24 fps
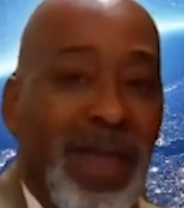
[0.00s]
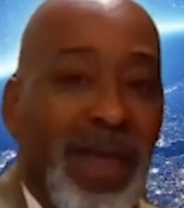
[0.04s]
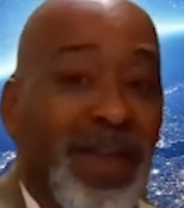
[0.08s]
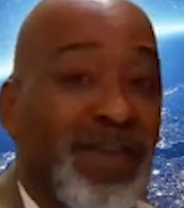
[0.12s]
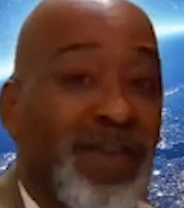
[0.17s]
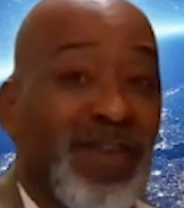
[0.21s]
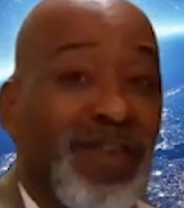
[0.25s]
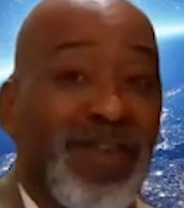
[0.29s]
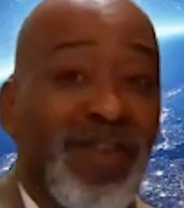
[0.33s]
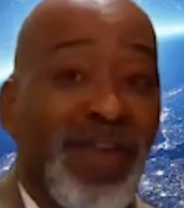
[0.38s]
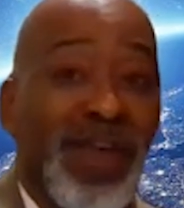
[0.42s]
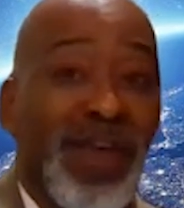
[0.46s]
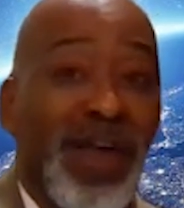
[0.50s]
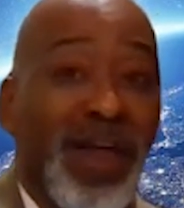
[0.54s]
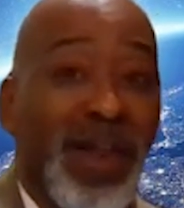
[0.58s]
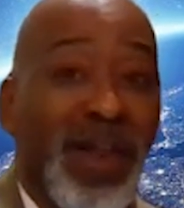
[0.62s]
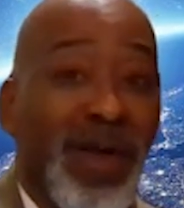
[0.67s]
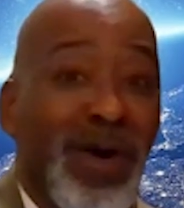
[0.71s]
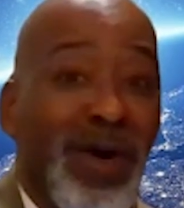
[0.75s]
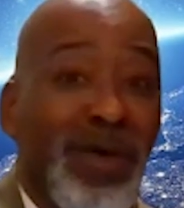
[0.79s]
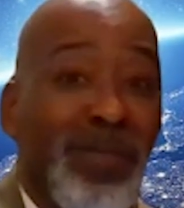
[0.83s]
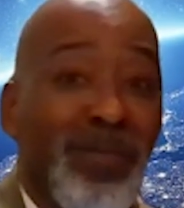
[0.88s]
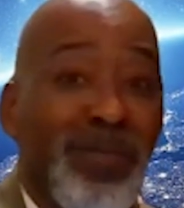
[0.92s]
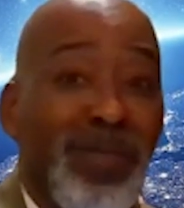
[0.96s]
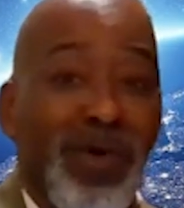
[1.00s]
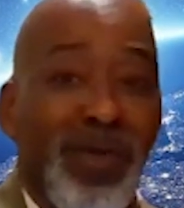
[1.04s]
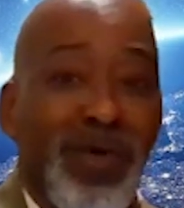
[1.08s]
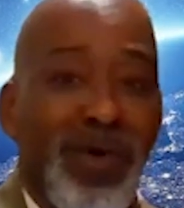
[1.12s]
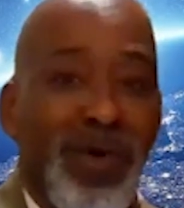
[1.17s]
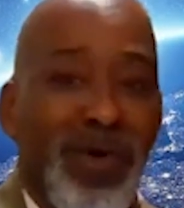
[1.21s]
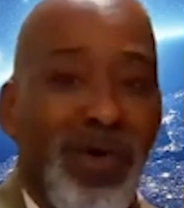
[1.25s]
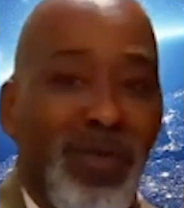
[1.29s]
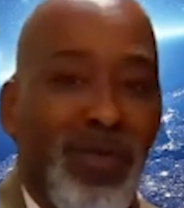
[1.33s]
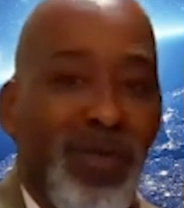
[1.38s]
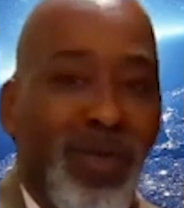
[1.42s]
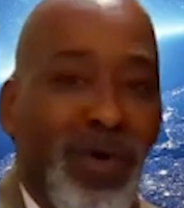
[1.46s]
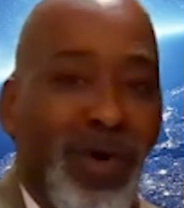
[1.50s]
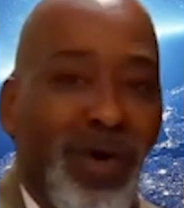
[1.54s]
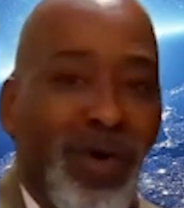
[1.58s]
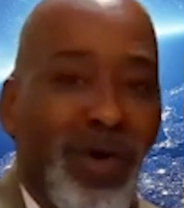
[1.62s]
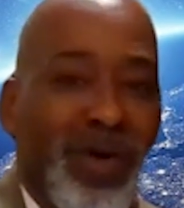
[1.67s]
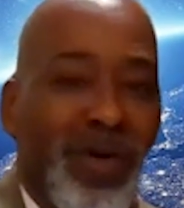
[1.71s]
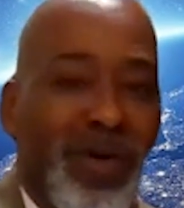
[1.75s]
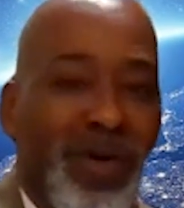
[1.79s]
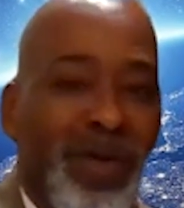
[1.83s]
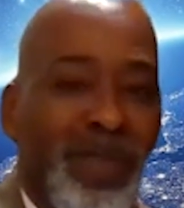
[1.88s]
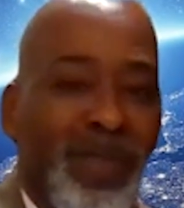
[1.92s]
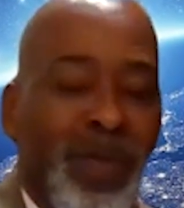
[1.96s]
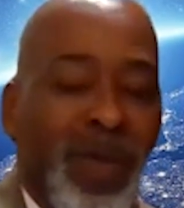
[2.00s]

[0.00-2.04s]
He's still a miracle worker,